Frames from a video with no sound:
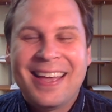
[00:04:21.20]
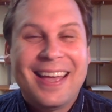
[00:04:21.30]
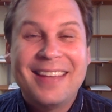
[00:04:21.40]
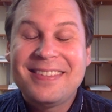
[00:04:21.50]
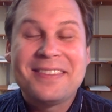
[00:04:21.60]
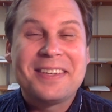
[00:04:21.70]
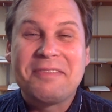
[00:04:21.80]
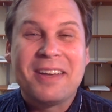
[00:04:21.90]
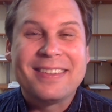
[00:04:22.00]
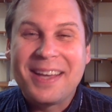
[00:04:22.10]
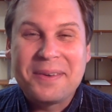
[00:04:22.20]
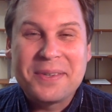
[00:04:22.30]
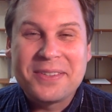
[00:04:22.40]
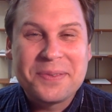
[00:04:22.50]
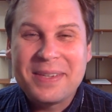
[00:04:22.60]
it sounds like fun. I
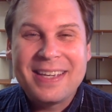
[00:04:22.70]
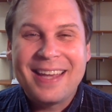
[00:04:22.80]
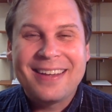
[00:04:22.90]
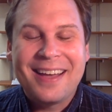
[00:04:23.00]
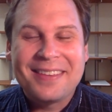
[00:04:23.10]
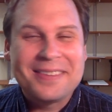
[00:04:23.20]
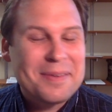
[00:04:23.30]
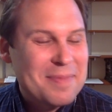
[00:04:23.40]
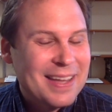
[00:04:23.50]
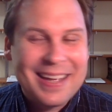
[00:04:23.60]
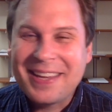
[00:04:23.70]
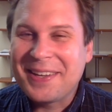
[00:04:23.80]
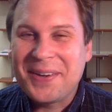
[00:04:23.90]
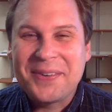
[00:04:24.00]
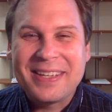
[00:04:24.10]
wish we had a hot tub that I could
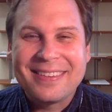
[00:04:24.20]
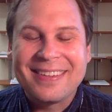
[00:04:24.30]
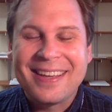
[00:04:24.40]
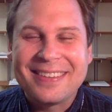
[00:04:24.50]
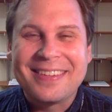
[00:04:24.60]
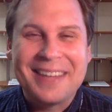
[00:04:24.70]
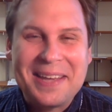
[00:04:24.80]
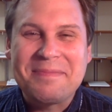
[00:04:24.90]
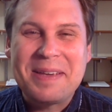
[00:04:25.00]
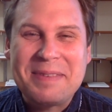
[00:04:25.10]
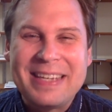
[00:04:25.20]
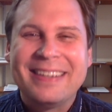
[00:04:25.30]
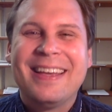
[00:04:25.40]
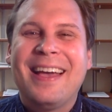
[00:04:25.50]
go in uh, tonight, maybe.